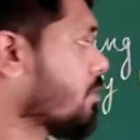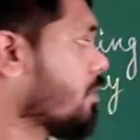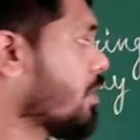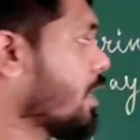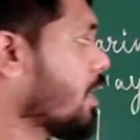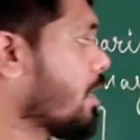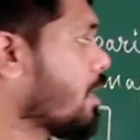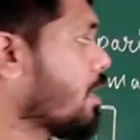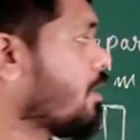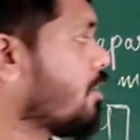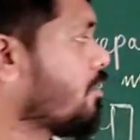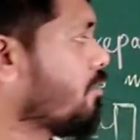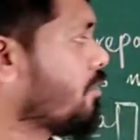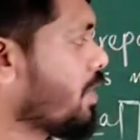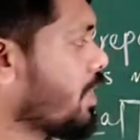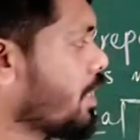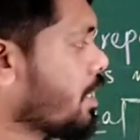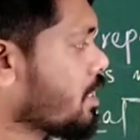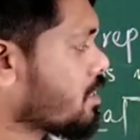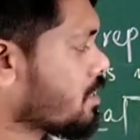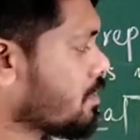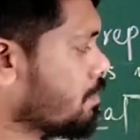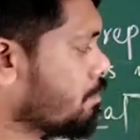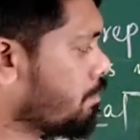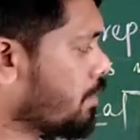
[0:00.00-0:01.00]
There are
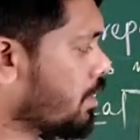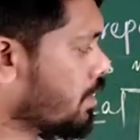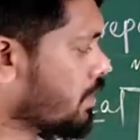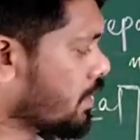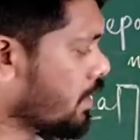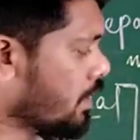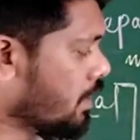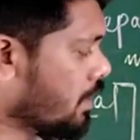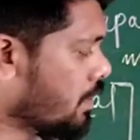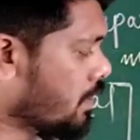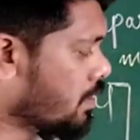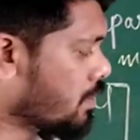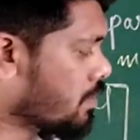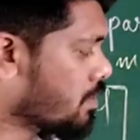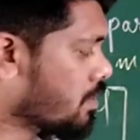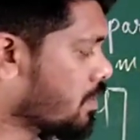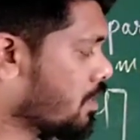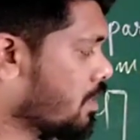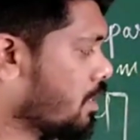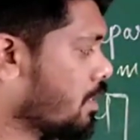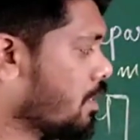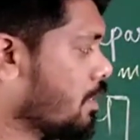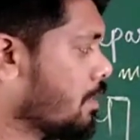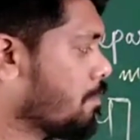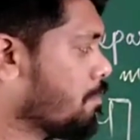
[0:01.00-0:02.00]
various methods
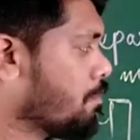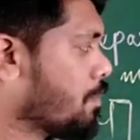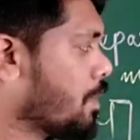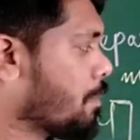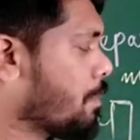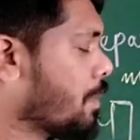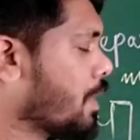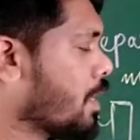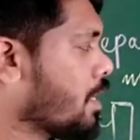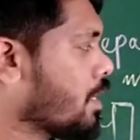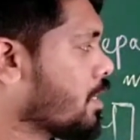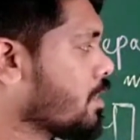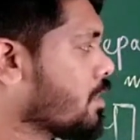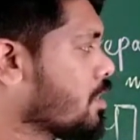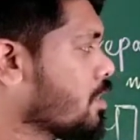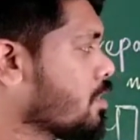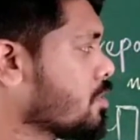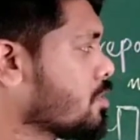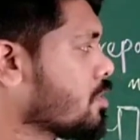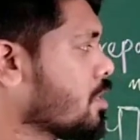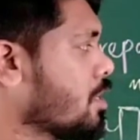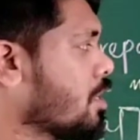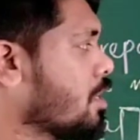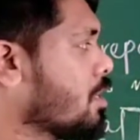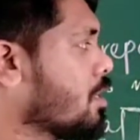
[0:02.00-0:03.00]
preparing
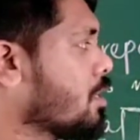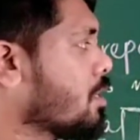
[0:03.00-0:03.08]
this